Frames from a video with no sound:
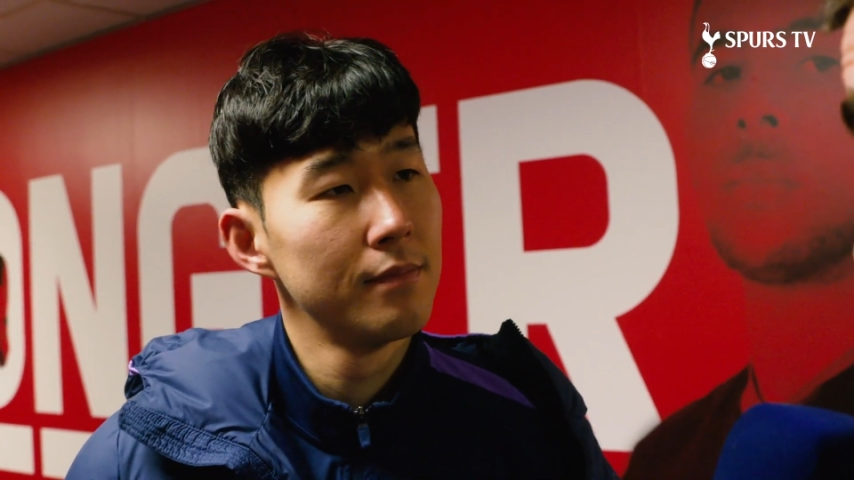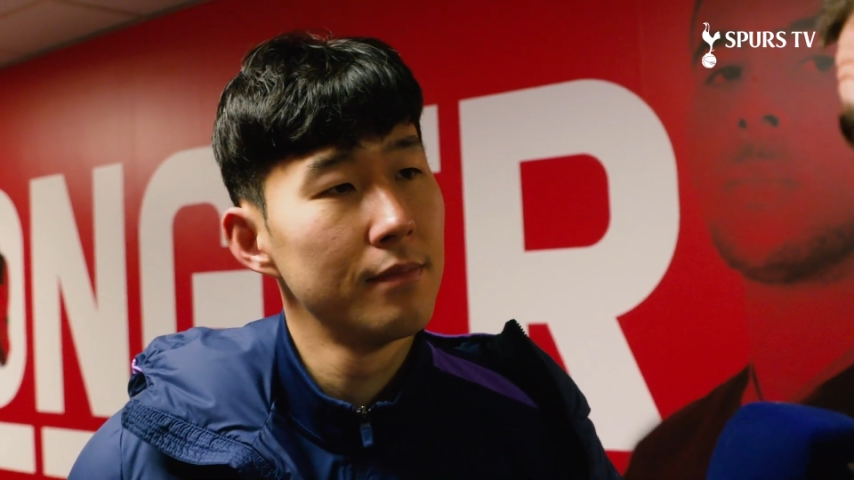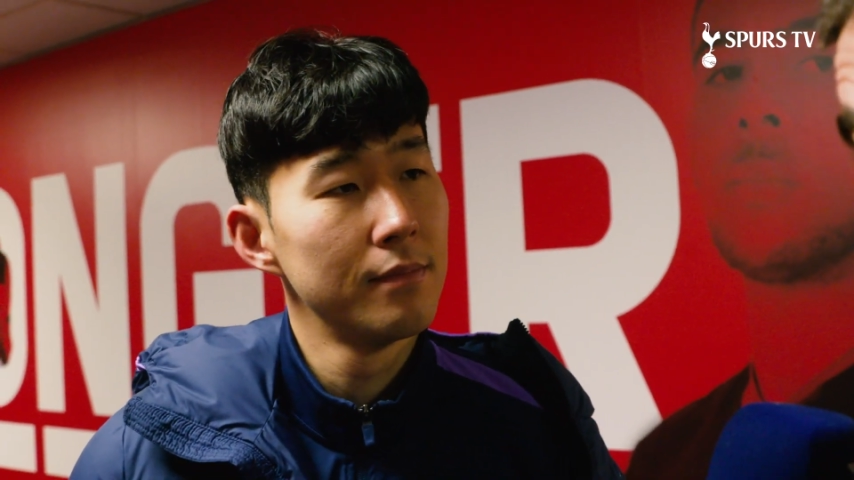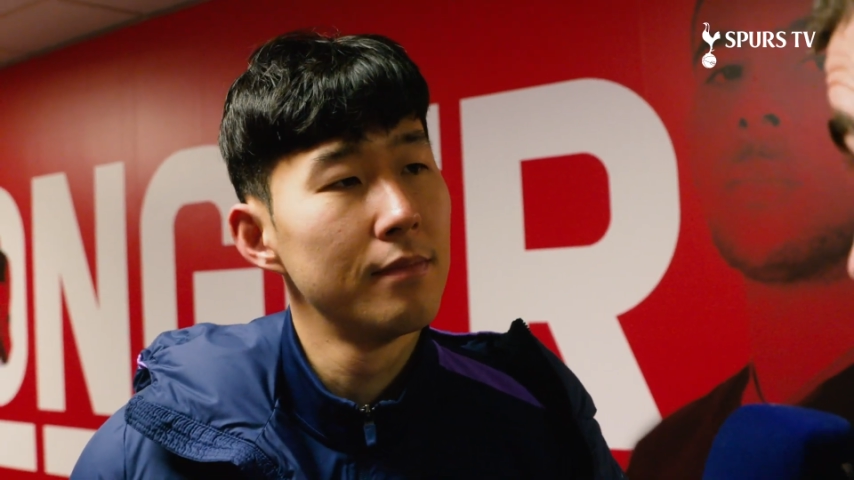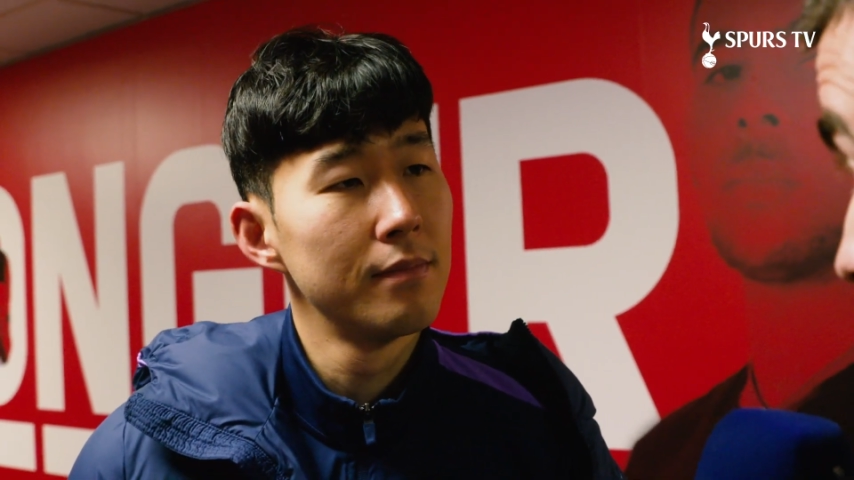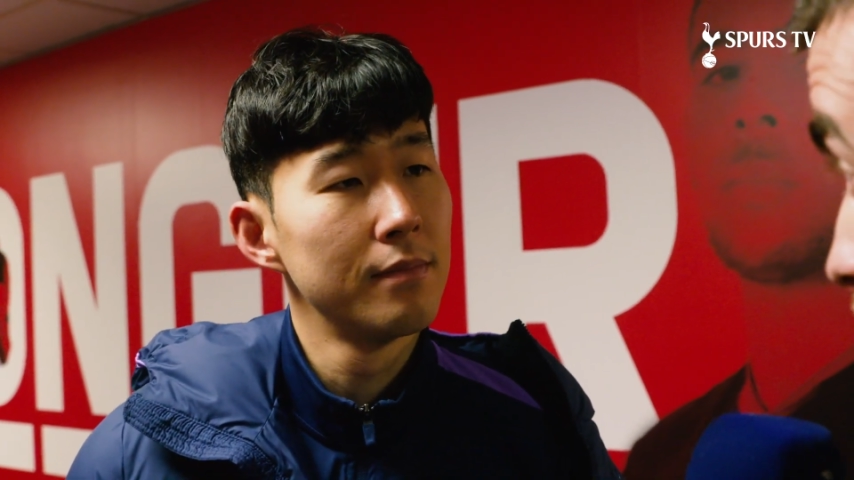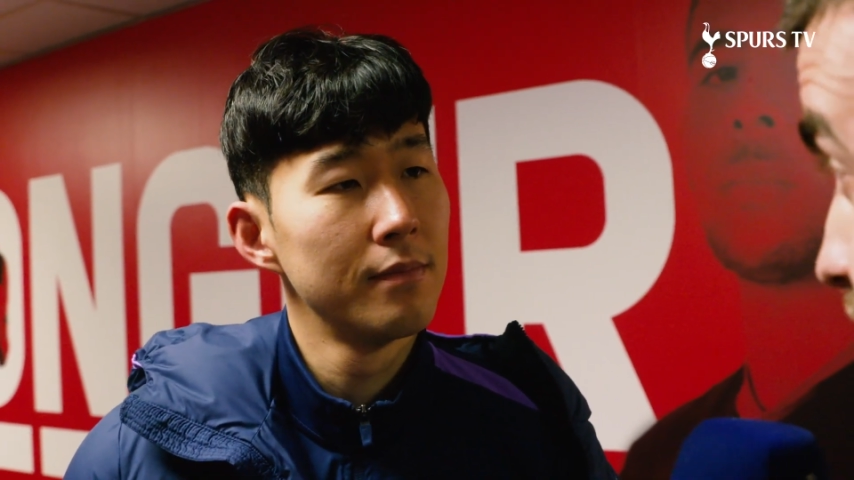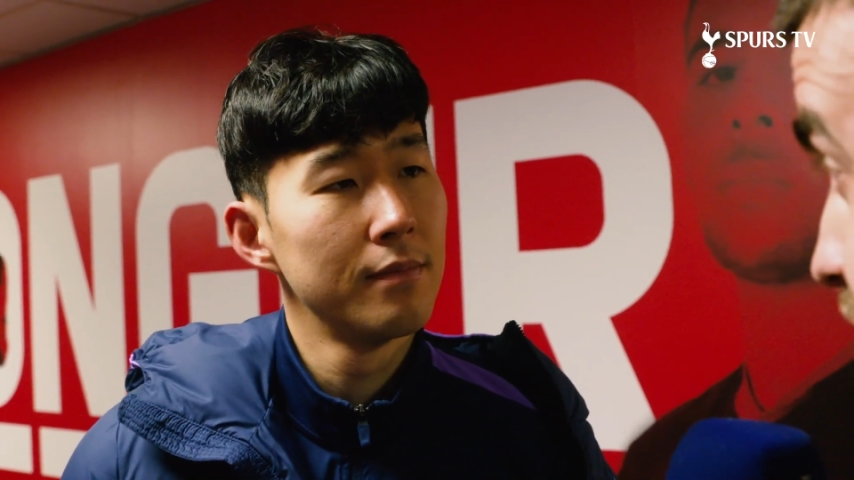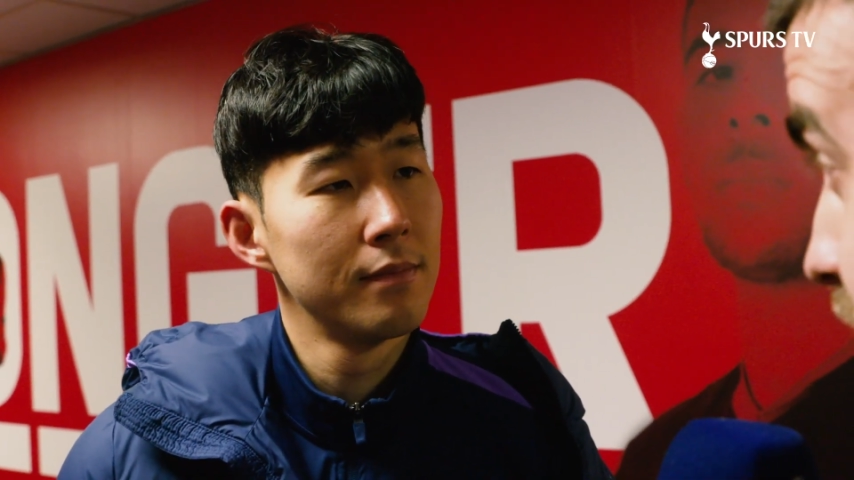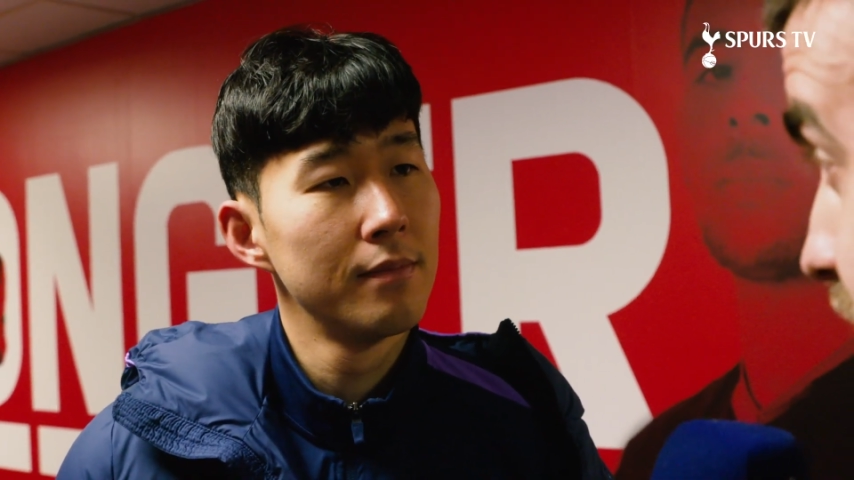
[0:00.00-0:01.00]
very good
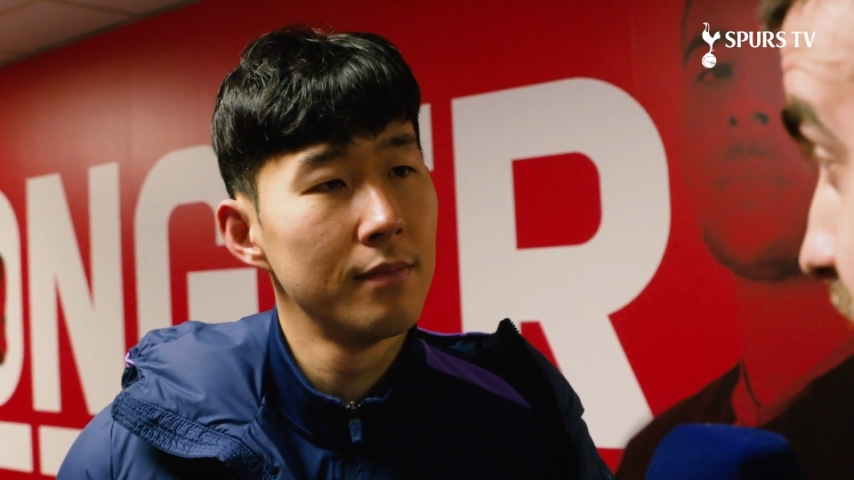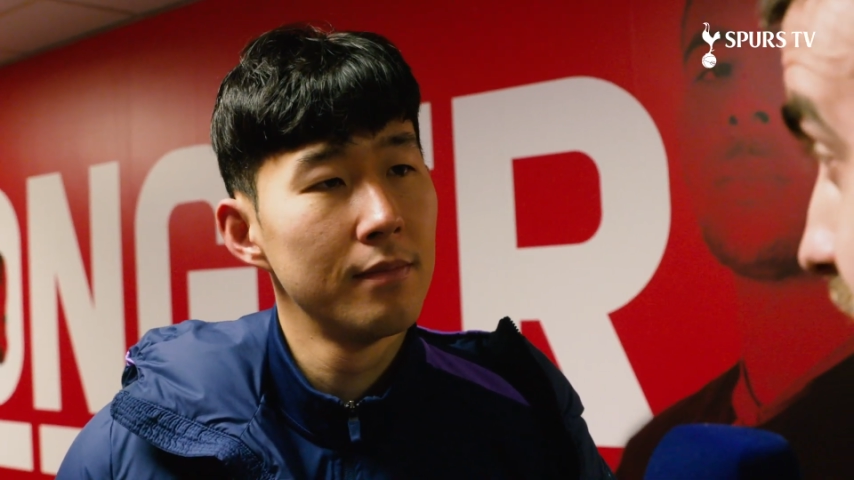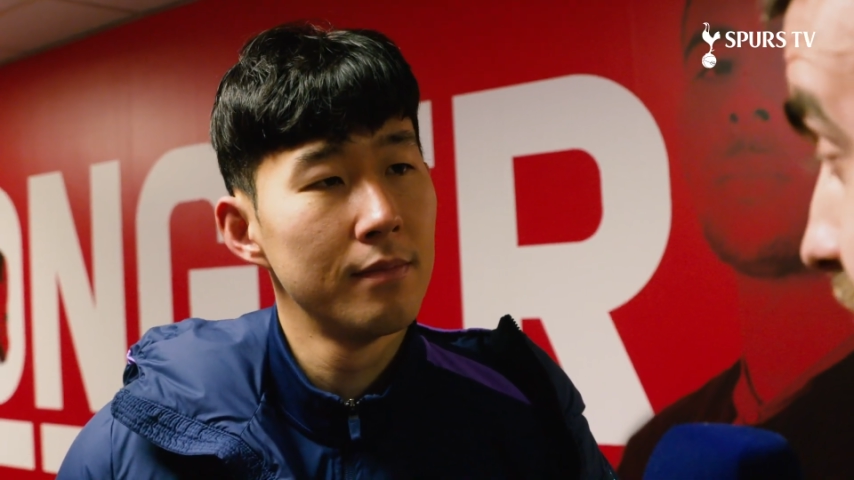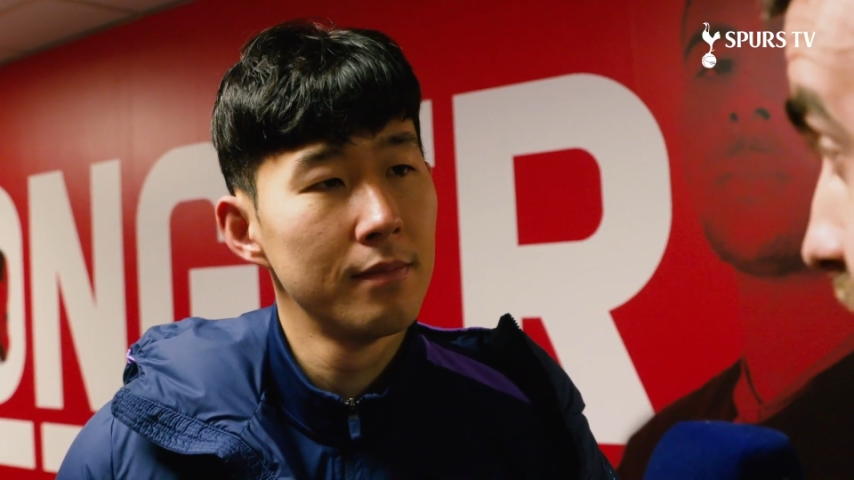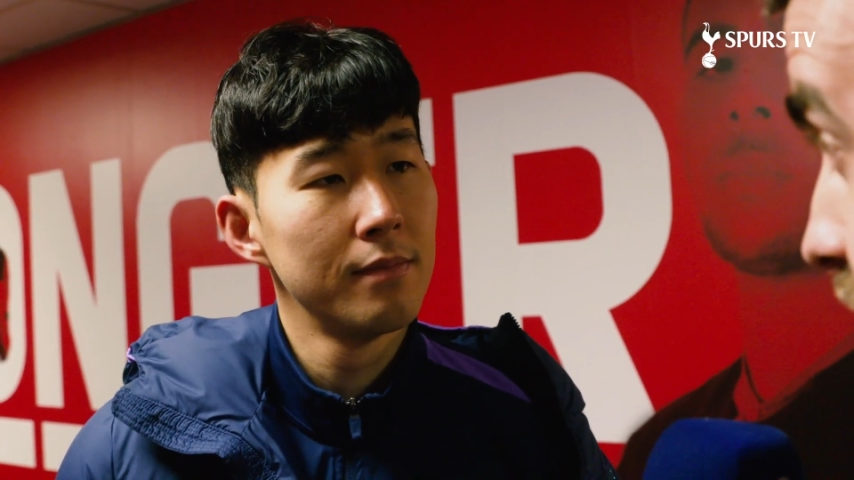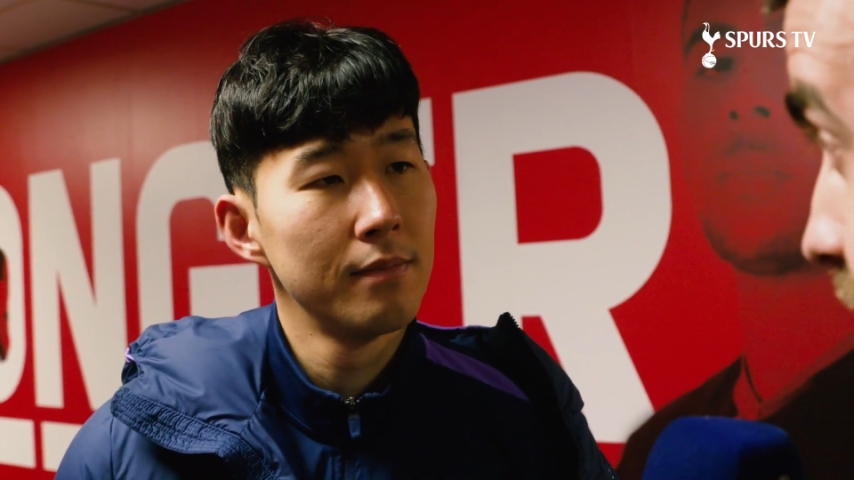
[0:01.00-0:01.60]
time for us.